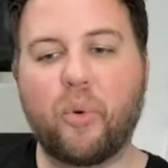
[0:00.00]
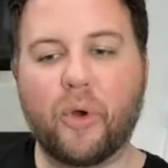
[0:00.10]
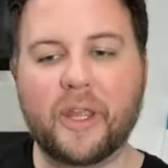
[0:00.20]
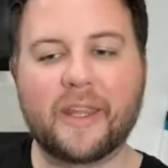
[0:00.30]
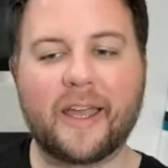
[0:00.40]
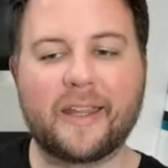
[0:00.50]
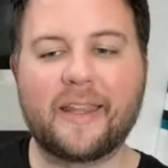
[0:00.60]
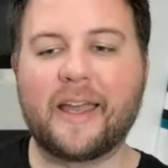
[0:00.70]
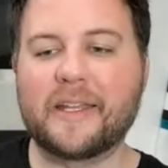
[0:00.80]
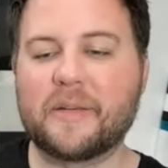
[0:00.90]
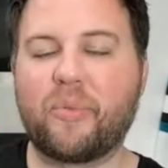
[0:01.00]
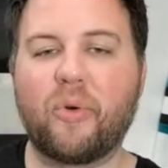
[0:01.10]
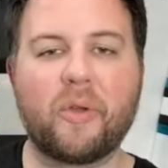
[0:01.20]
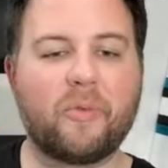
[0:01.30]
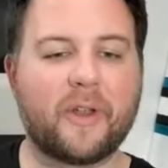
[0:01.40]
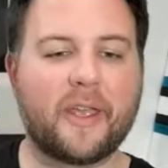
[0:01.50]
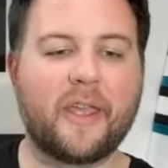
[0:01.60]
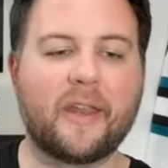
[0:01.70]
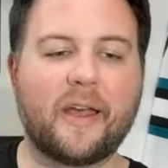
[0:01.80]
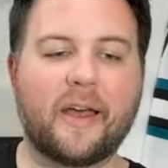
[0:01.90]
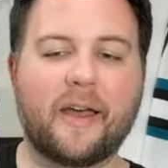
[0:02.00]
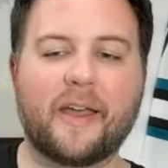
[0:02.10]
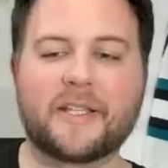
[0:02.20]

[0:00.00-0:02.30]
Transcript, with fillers: 0.99 to 0.18 uh,